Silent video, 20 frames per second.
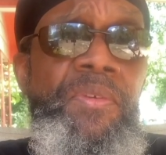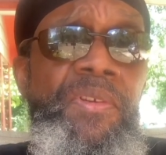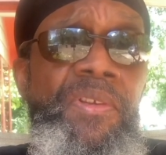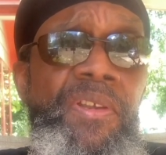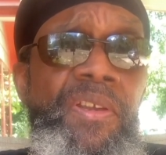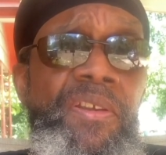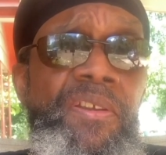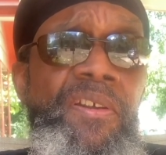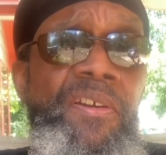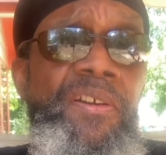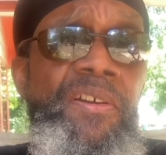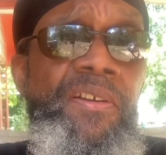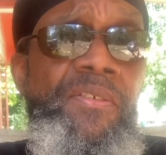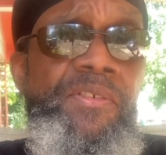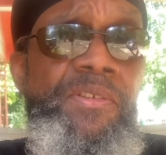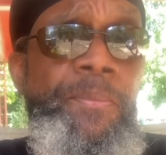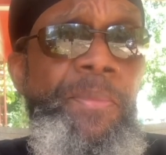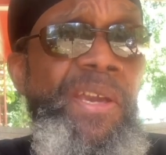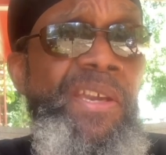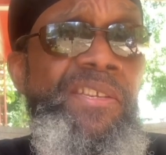And it
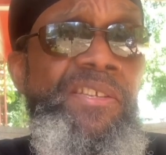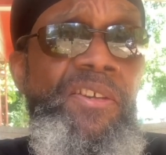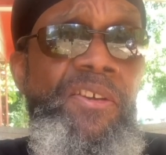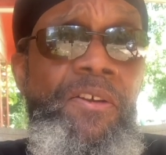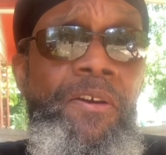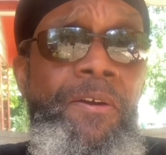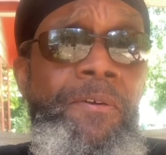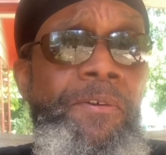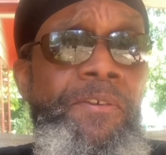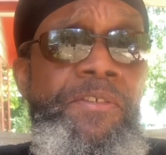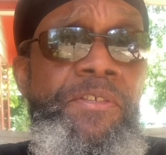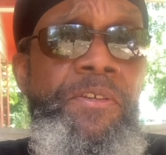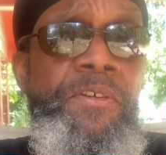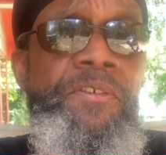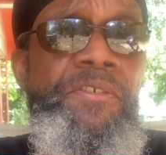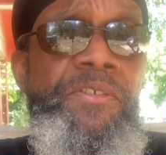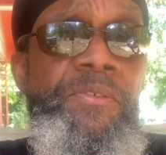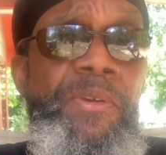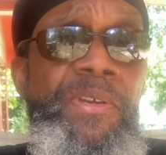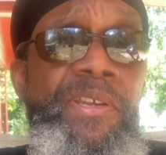was major oral
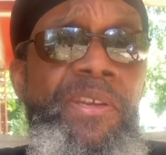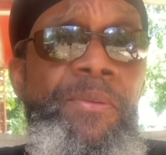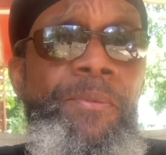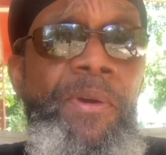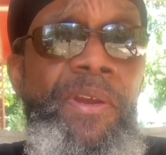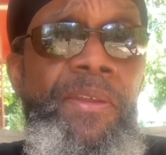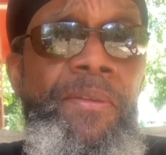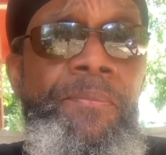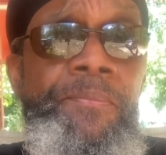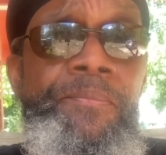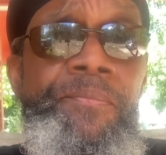surgery anyway.